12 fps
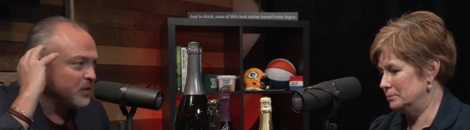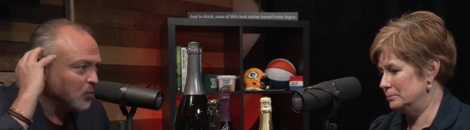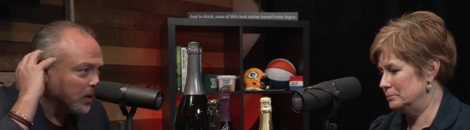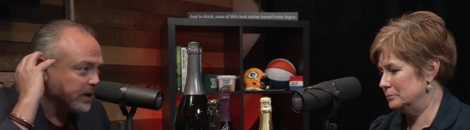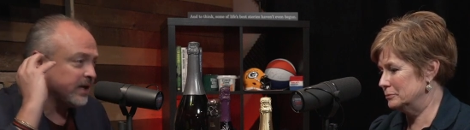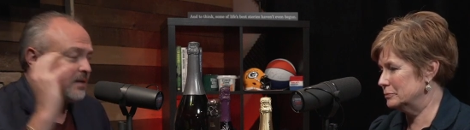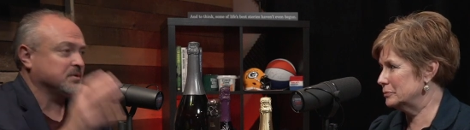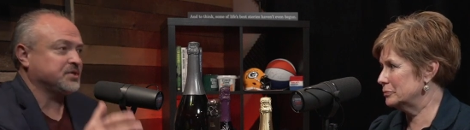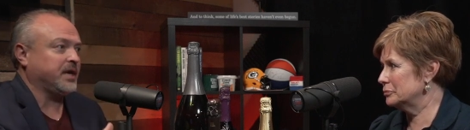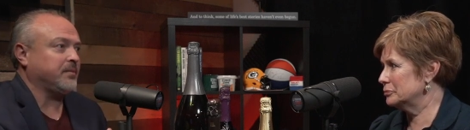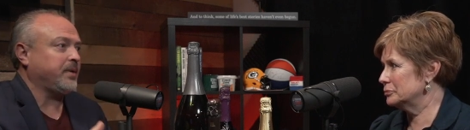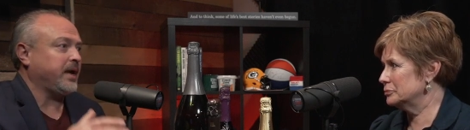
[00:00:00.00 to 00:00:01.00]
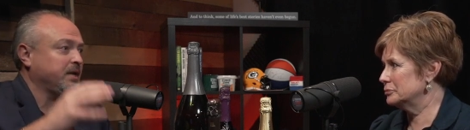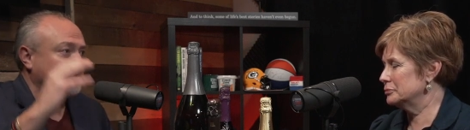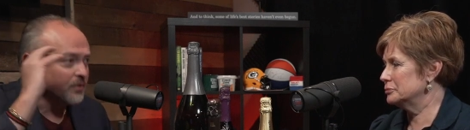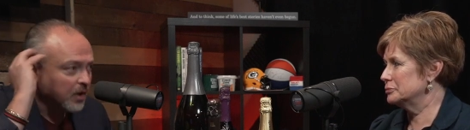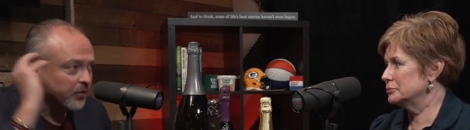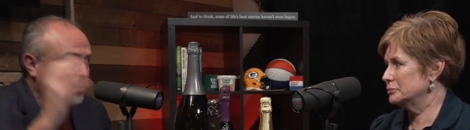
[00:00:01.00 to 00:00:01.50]
Speaker 1: you want to get them a champagne, you
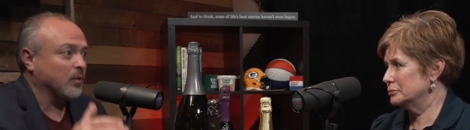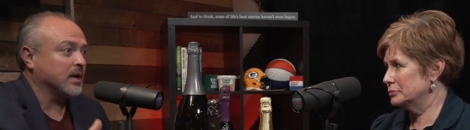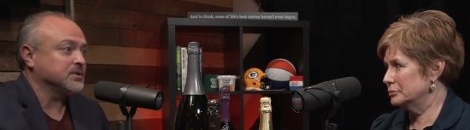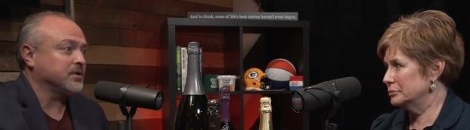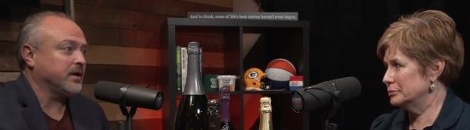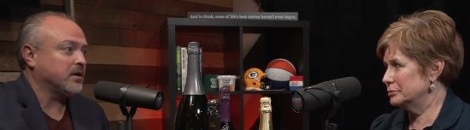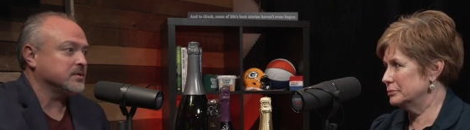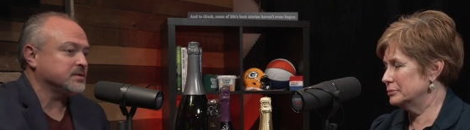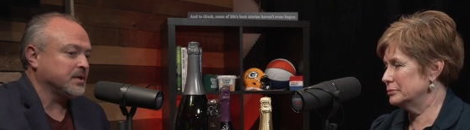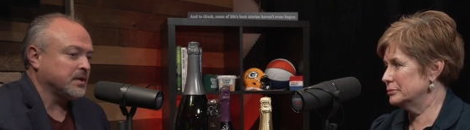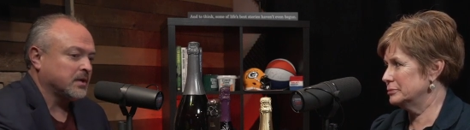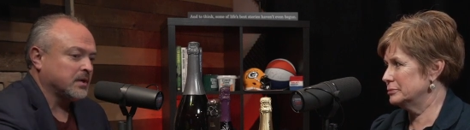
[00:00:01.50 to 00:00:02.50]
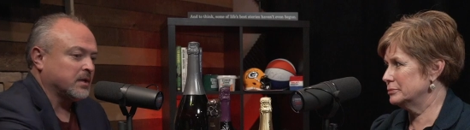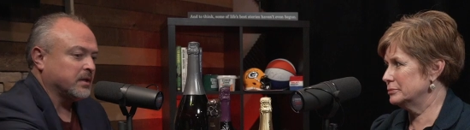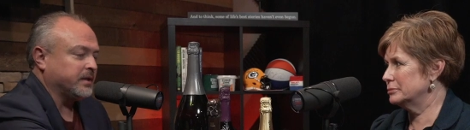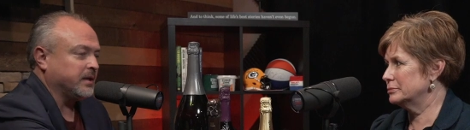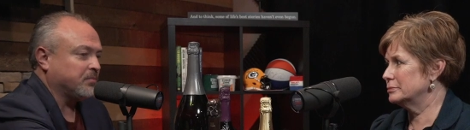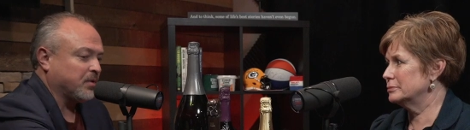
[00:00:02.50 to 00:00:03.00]
know they're wine drinkers,
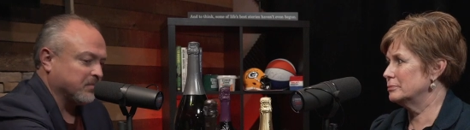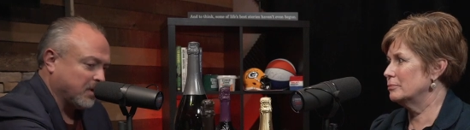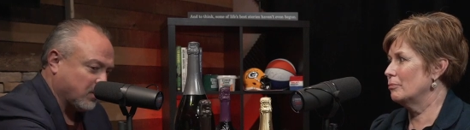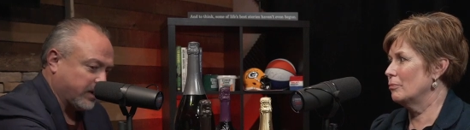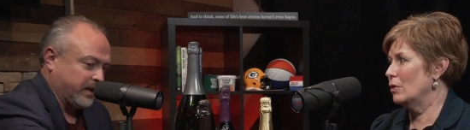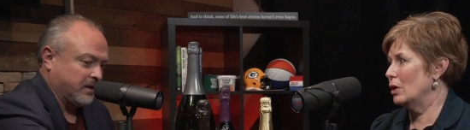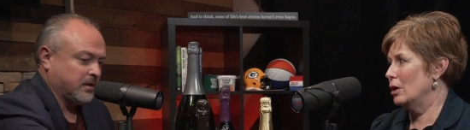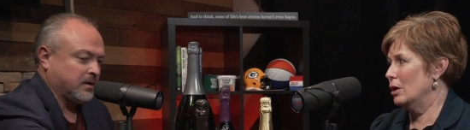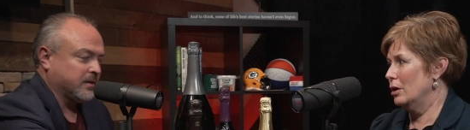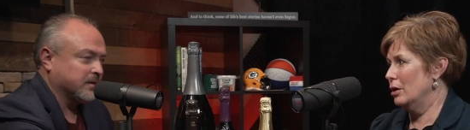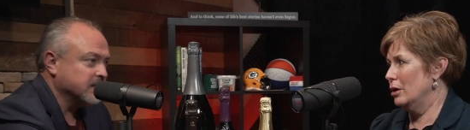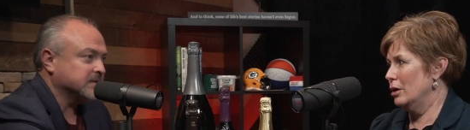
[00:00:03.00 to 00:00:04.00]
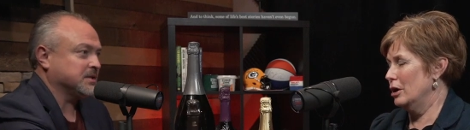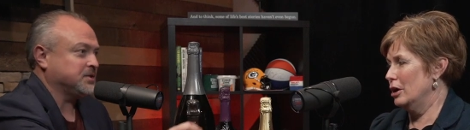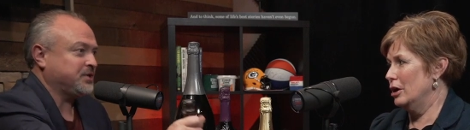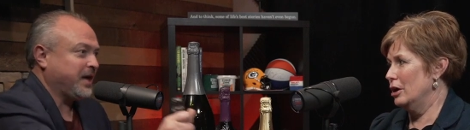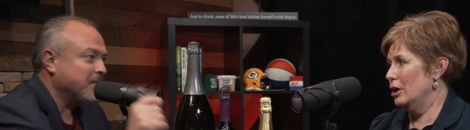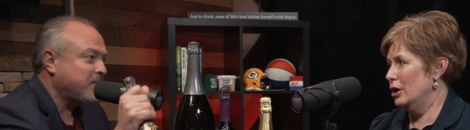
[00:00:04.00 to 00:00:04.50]
then promote it. This is
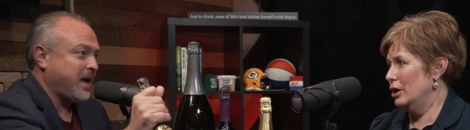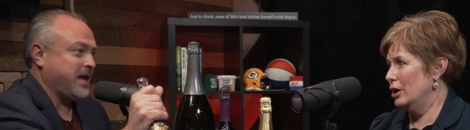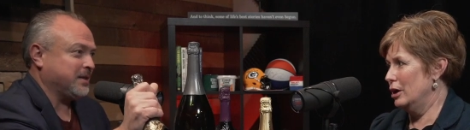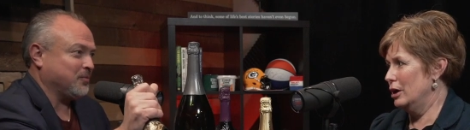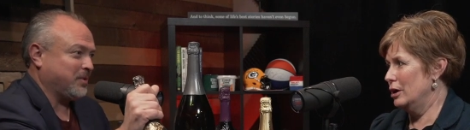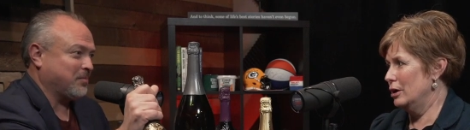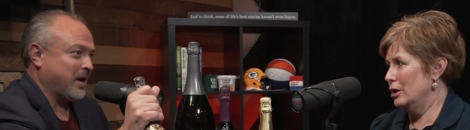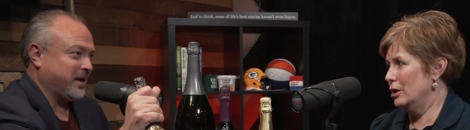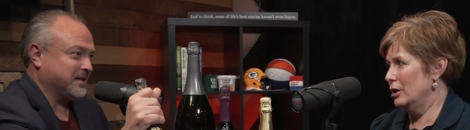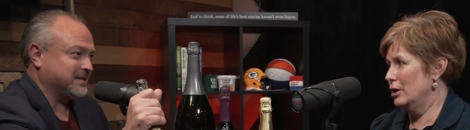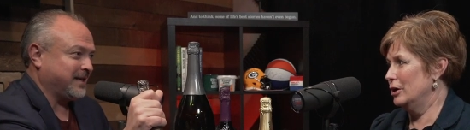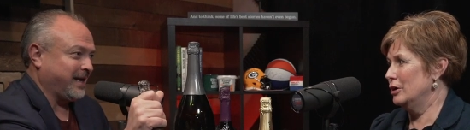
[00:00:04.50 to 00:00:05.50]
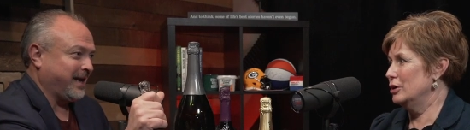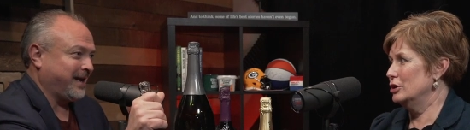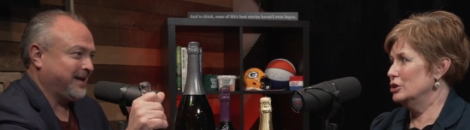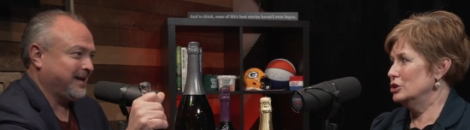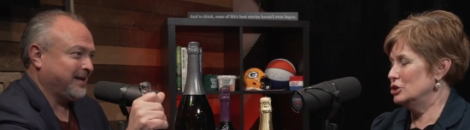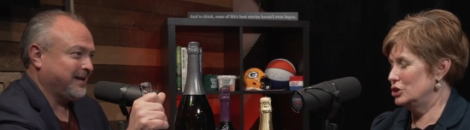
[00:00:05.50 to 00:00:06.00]
champagne that we bought you today.
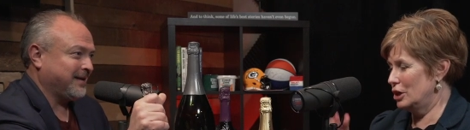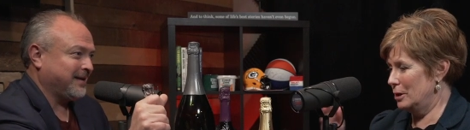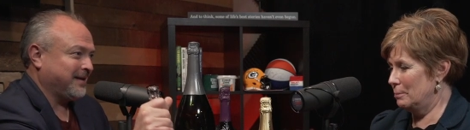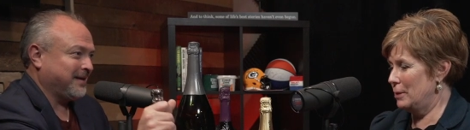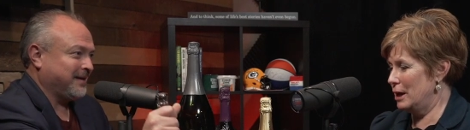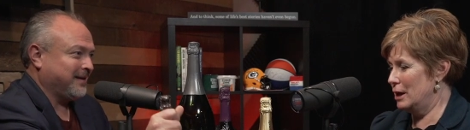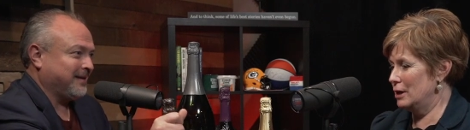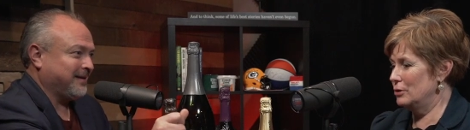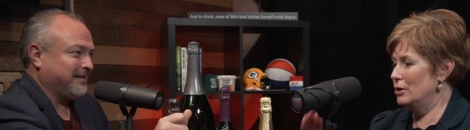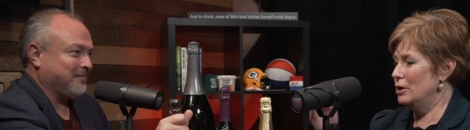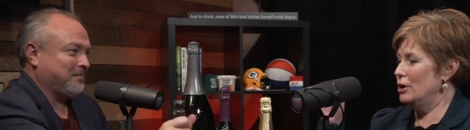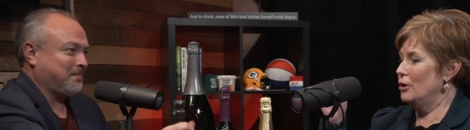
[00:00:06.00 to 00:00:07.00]
Speaker 2: Champagne